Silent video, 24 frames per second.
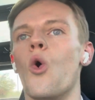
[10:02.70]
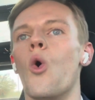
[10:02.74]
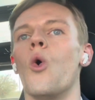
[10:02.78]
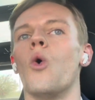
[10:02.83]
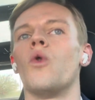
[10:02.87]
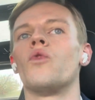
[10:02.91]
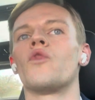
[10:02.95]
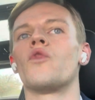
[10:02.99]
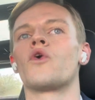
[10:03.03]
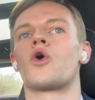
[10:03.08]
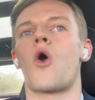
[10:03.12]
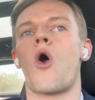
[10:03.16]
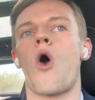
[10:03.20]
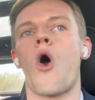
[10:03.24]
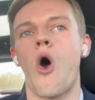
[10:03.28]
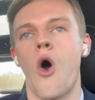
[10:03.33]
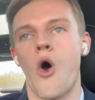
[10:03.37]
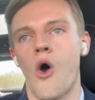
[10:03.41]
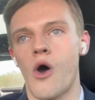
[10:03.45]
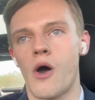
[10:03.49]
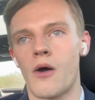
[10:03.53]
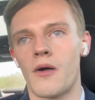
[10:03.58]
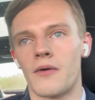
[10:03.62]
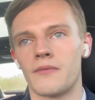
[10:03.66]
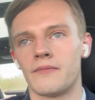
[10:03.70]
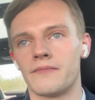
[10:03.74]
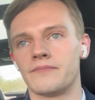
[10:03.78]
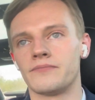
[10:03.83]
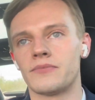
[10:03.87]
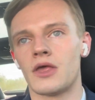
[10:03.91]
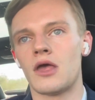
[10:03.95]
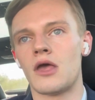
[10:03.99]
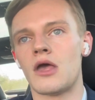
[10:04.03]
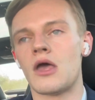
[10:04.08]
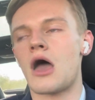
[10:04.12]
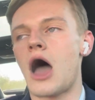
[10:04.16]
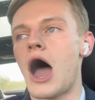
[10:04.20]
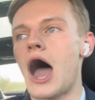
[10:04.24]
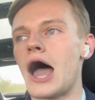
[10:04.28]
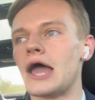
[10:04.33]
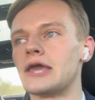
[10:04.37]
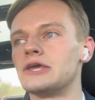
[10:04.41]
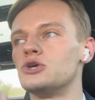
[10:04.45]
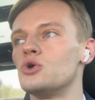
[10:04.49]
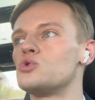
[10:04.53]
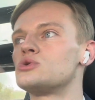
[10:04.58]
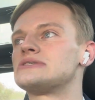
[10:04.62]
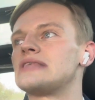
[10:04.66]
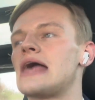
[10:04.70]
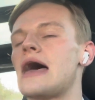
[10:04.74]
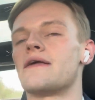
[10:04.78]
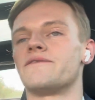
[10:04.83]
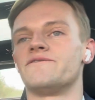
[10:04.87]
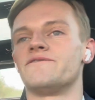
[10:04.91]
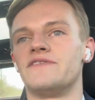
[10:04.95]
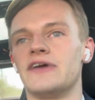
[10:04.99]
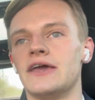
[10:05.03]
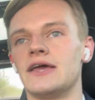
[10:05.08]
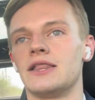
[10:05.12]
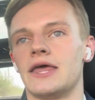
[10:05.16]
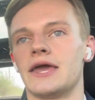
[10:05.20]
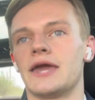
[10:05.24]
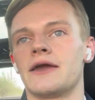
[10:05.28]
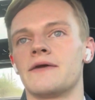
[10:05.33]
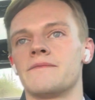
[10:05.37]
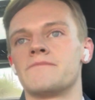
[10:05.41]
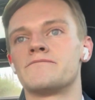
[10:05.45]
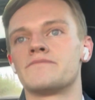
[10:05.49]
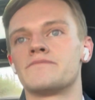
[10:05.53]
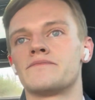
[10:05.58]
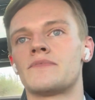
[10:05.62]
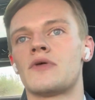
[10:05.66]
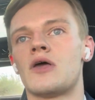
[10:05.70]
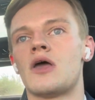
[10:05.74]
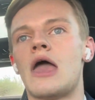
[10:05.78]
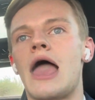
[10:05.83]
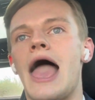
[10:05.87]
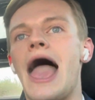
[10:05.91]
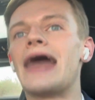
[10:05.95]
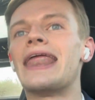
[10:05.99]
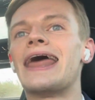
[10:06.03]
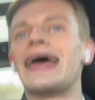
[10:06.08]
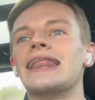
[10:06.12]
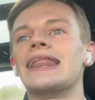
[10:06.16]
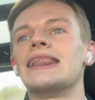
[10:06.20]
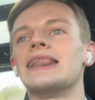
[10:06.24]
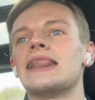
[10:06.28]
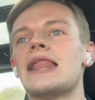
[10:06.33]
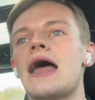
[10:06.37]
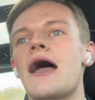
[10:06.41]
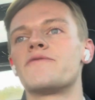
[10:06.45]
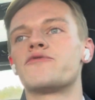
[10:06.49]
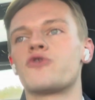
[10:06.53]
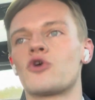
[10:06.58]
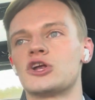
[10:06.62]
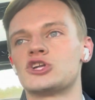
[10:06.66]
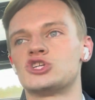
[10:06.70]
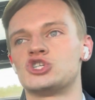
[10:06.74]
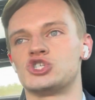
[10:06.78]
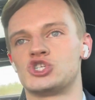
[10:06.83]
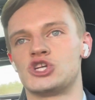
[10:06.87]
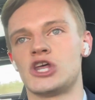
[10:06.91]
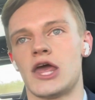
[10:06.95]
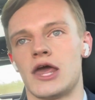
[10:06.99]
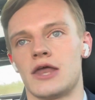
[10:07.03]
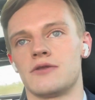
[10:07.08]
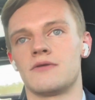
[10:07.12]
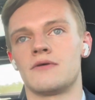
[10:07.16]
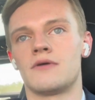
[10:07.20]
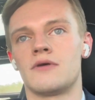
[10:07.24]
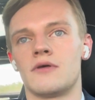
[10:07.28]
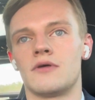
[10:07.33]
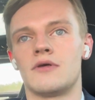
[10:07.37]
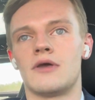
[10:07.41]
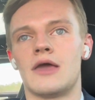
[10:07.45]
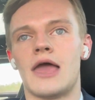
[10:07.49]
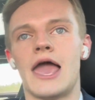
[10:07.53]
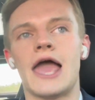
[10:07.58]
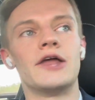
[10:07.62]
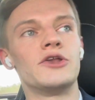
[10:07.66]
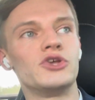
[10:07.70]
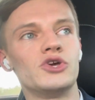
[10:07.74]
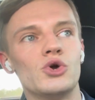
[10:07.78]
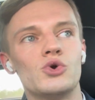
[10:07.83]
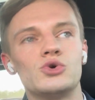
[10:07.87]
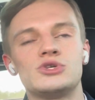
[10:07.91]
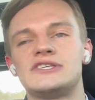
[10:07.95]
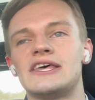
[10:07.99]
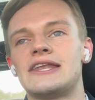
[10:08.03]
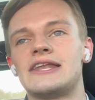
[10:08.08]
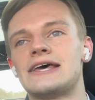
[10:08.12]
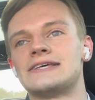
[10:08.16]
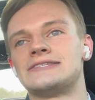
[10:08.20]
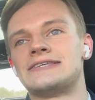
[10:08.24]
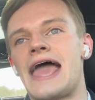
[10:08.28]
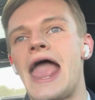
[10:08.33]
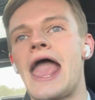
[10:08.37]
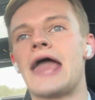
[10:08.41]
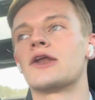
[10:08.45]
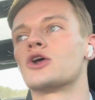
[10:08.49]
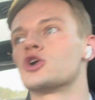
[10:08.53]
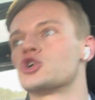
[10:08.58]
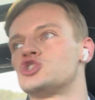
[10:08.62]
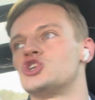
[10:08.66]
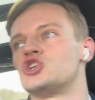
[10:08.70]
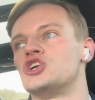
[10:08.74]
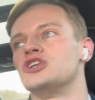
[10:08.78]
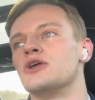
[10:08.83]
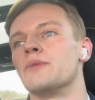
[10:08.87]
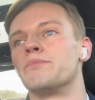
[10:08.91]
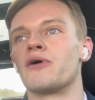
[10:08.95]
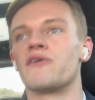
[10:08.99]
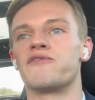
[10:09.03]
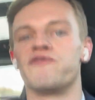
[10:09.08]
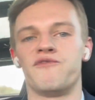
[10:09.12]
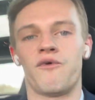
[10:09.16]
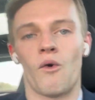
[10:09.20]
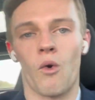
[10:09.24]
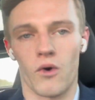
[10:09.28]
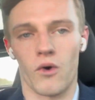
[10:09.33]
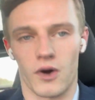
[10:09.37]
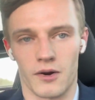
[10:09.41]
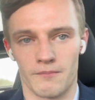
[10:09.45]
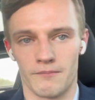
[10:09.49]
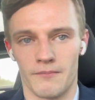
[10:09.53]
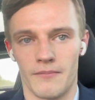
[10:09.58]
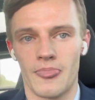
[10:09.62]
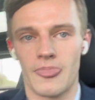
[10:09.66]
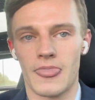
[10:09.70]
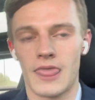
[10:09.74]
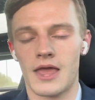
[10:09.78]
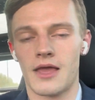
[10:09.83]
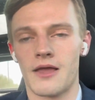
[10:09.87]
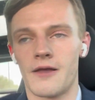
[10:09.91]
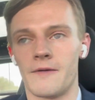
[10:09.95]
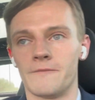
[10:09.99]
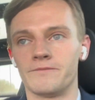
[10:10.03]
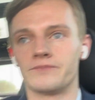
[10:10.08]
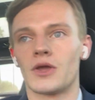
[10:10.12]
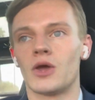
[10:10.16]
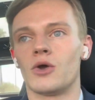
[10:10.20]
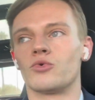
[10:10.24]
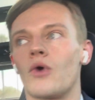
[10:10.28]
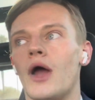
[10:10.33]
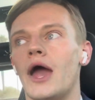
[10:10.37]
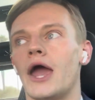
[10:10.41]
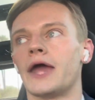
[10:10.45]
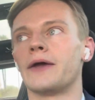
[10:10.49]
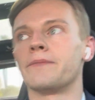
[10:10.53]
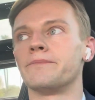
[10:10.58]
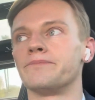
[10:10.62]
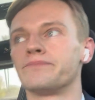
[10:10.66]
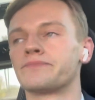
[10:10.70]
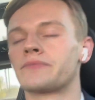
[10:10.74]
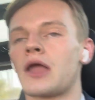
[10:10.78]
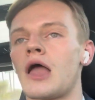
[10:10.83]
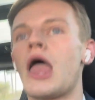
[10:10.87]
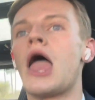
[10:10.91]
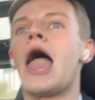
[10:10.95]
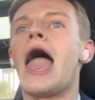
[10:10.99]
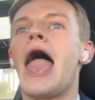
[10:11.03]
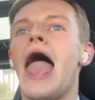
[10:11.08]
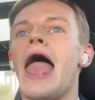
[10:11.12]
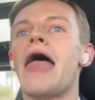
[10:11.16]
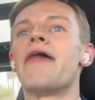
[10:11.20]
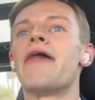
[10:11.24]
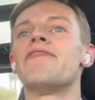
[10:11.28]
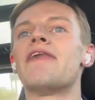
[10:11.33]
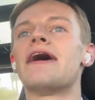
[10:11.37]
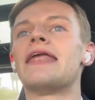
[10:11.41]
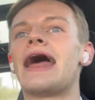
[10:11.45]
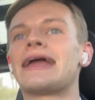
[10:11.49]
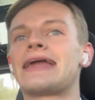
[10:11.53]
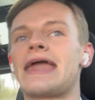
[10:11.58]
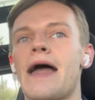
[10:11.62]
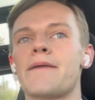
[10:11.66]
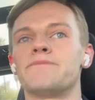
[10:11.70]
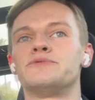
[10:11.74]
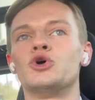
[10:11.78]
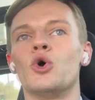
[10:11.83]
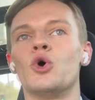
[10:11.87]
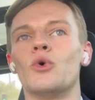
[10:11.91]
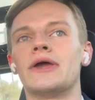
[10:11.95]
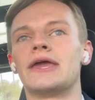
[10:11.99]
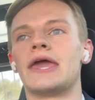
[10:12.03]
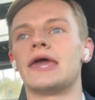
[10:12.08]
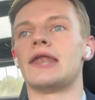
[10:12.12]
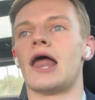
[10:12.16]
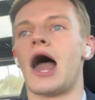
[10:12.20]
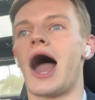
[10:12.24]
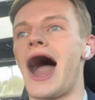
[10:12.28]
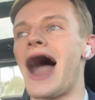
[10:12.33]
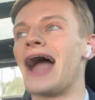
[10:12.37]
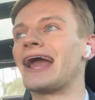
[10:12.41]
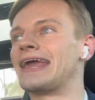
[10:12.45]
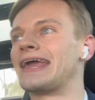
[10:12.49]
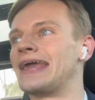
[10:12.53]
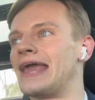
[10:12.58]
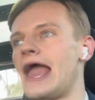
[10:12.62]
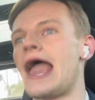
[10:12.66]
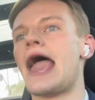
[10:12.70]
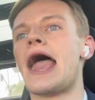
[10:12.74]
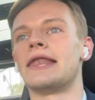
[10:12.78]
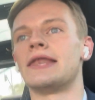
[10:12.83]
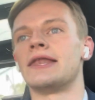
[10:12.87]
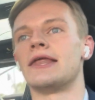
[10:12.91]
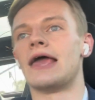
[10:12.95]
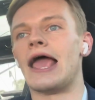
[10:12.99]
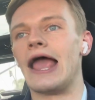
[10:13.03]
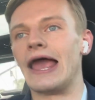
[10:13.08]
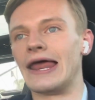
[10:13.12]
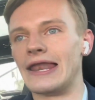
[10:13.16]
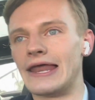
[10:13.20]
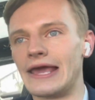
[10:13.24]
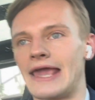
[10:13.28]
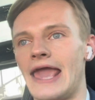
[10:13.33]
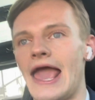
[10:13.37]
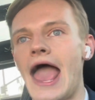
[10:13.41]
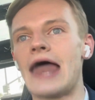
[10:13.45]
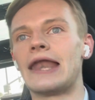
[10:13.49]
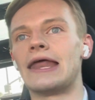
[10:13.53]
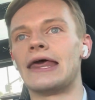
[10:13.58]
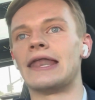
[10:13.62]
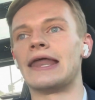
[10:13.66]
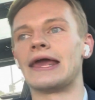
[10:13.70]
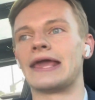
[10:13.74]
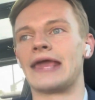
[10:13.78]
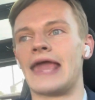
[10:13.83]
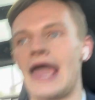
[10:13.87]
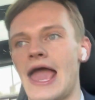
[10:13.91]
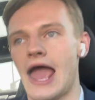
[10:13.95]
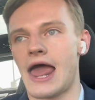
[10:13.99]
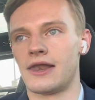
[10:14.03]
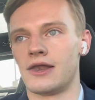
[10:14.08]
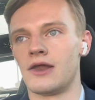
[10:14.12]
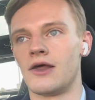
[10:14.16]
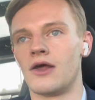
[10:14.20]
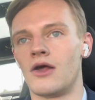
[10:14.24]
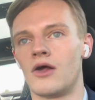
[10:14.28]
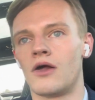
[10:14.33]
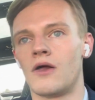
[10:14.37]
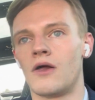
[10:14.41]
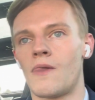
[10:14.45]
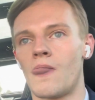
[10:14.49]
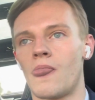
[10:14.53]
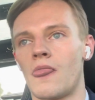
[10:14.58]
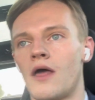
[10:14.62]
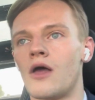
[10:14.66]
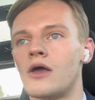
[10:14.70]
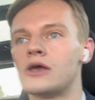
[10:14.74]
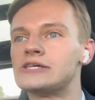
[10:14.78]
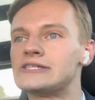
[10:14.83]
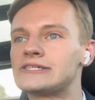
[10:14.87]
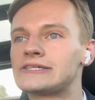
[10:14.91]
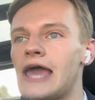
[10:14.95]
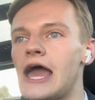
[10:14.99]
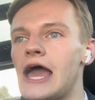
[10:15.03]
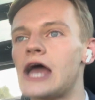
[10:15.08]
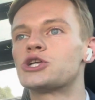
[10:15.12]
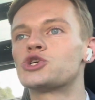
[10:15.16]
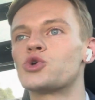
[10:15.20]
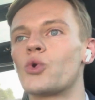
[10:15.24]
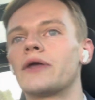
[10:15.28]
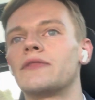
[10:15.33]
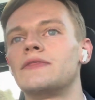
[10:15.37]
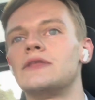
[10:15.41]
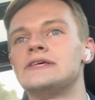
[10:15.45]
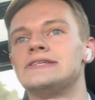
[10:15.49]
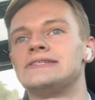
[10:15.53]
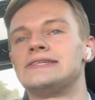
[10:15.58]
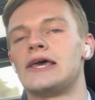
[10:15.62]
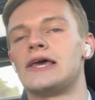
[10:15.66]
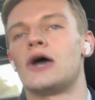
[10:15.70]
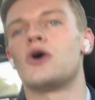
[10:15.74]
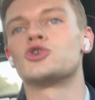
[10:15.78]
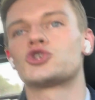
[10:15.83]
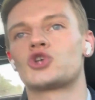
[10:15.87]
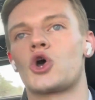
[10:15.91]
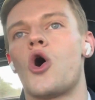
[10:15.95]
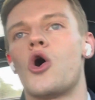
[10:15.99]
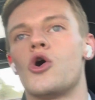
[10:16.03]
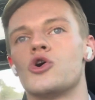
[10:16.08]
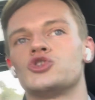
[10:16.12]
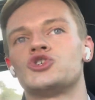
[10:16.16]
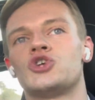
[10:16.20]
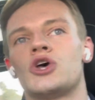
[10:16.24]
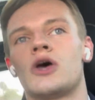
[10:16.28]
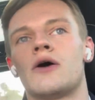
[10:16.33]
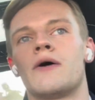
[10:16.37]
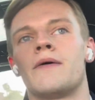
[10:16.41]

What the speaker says: on the call. I used that feeling and I leveraged it and used it as energy to perform, right? And then I kept doing it again and again and again, scheduling these sales calls